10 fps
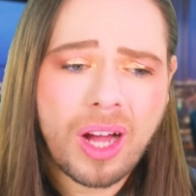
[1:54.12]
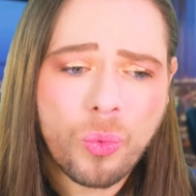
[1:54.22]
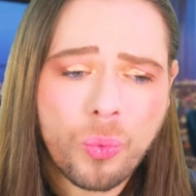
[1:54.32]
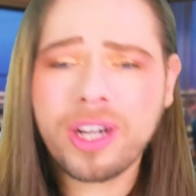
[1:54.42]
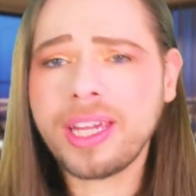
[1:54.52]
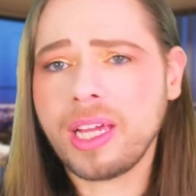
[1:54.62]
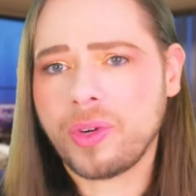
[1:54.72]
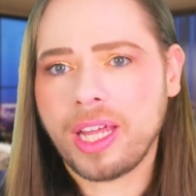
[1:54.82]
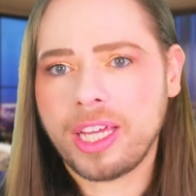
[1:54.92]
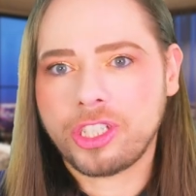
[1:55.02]
a working
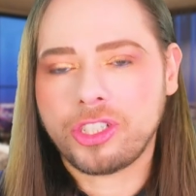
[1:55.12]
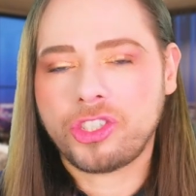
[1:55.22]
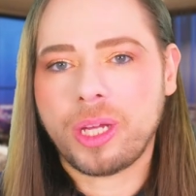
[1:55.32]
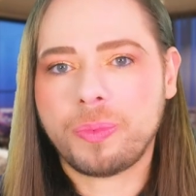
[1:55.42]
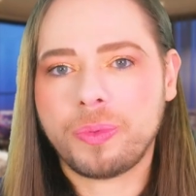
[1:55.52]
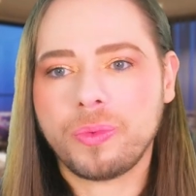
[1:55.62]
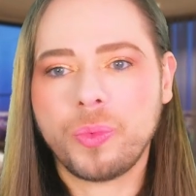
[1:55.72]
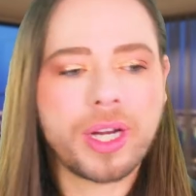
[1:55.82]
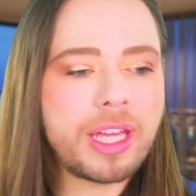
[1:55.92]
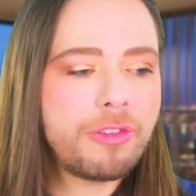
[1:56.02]
relationship,
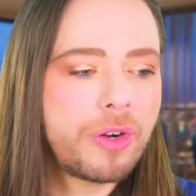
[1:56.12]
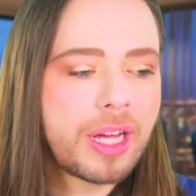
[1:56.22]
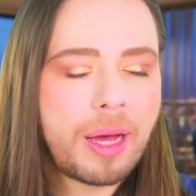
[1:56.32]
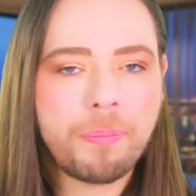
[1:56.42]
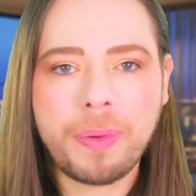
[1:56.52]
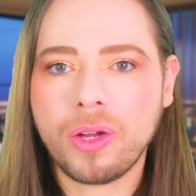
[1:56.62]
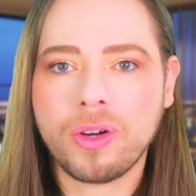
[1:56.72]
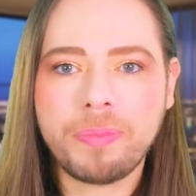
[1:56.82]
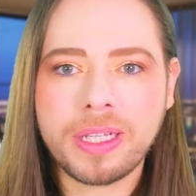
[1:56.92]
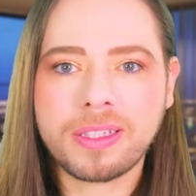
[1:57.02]
working for a company
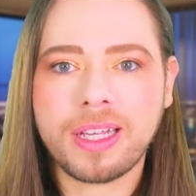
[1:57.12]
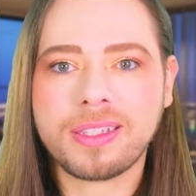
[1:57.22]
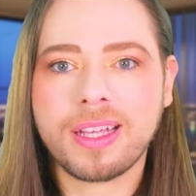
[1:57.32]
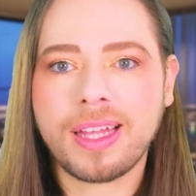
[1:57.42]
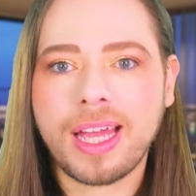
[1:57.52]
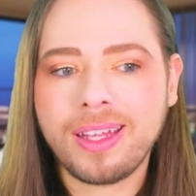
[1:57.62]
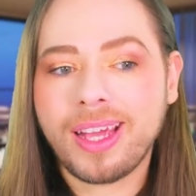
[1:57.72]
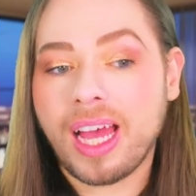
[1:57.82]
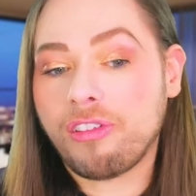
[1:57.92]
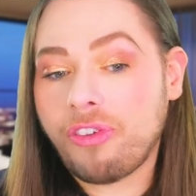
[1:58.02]
or a business, and then you
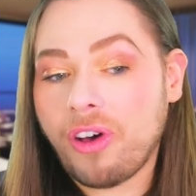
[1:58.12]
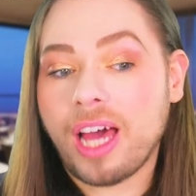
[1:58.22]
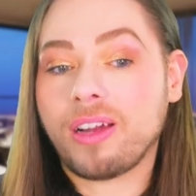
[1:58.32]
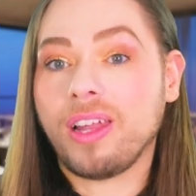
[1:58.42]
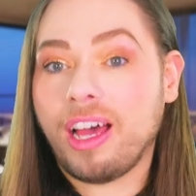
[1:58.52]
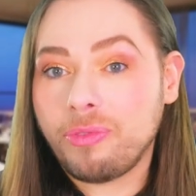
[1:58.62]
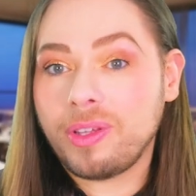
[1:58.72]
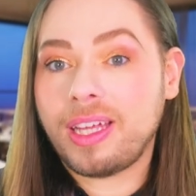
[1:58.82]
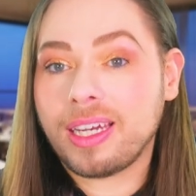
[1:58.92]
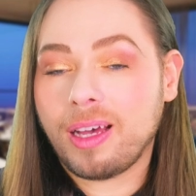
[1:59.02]
kind of fall out of love
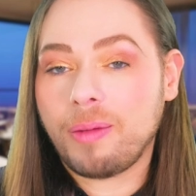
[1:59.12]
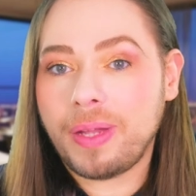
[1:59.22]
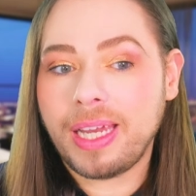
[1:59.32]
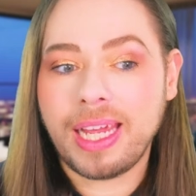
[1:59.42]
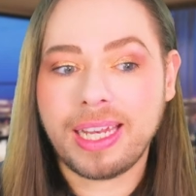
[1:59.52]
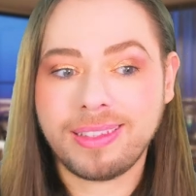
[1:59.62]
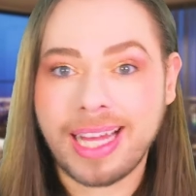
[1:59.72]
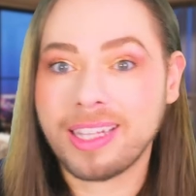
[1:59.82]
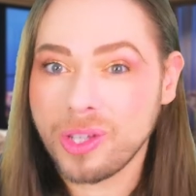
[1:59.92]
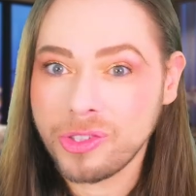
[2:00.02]
with that company, and
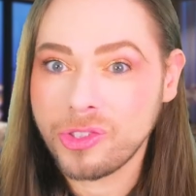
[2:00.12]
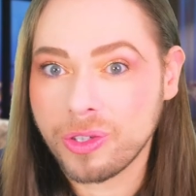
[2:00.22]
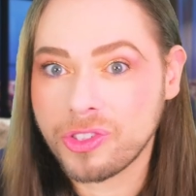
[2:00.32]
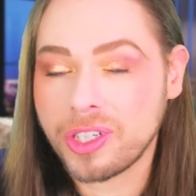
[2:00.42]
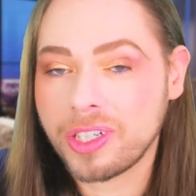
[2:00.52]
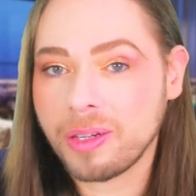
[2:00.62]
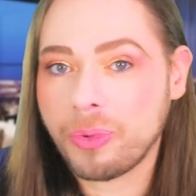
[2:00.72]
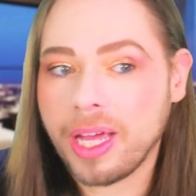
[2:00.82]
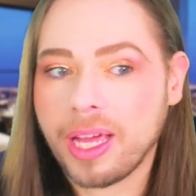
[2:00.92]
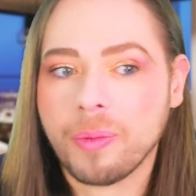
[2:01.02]
that's also considered a
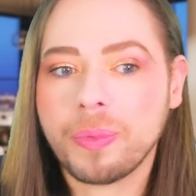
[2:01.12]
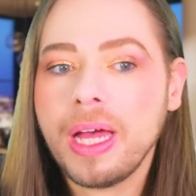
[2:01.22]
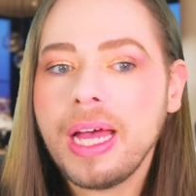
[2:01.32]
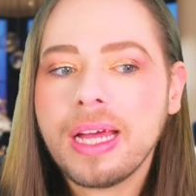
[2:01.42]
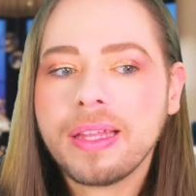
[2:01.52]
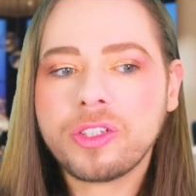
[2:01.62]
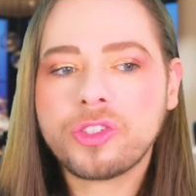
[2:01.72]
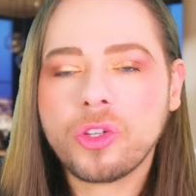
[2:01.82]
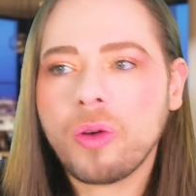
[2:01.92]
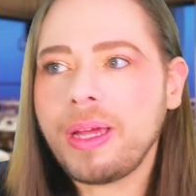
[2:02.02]
breakup.
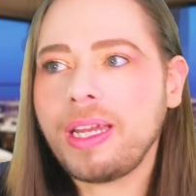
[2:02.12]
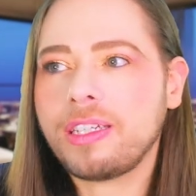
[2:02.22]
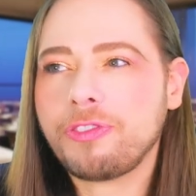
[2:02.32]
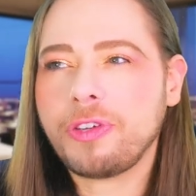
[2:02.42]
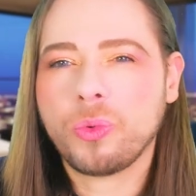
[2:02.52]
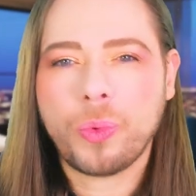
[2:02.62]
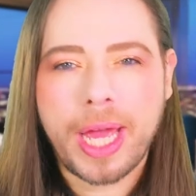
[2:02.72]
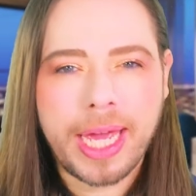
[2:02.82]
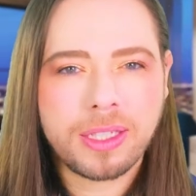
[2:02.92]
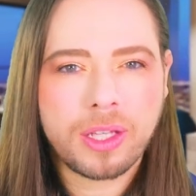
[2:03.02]
There's so many different
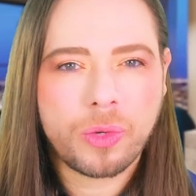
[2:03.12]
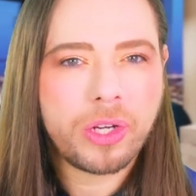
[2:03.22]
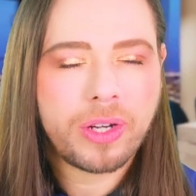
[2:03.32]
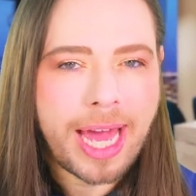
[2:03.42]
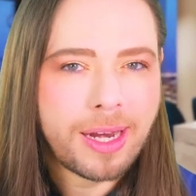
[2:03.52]
ways that we could